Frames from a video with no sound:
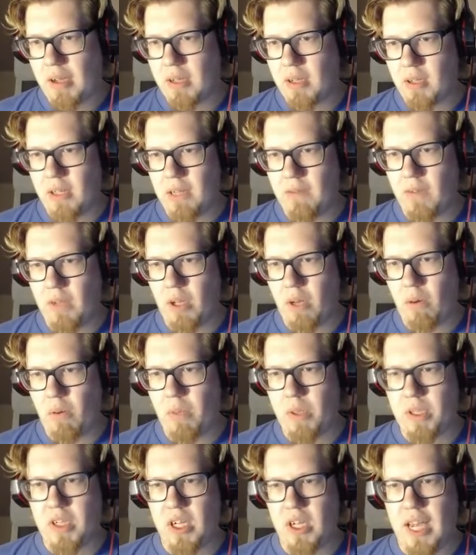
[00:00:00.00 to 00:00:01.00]
I don't even know
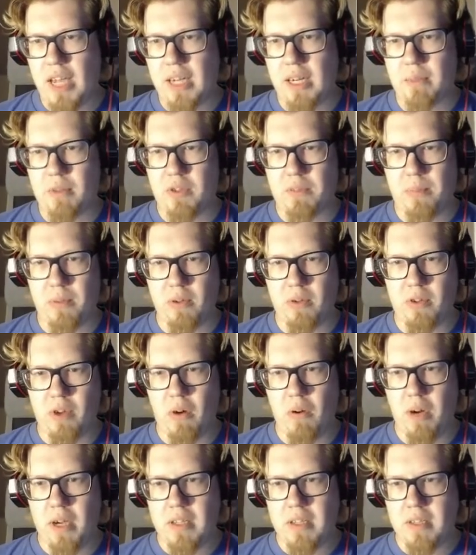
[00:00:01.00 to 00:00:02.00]
which lane I'm supposed to
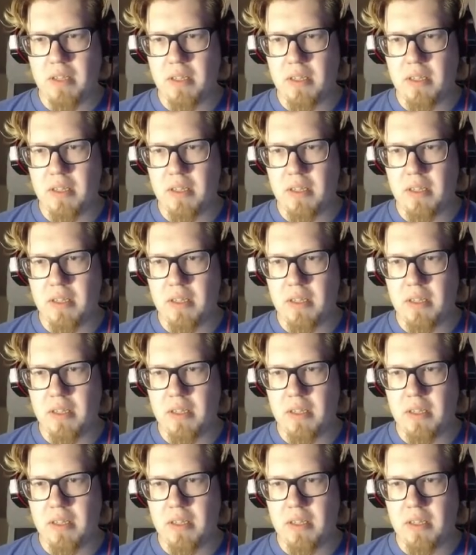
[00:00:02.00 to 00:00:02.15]
go as.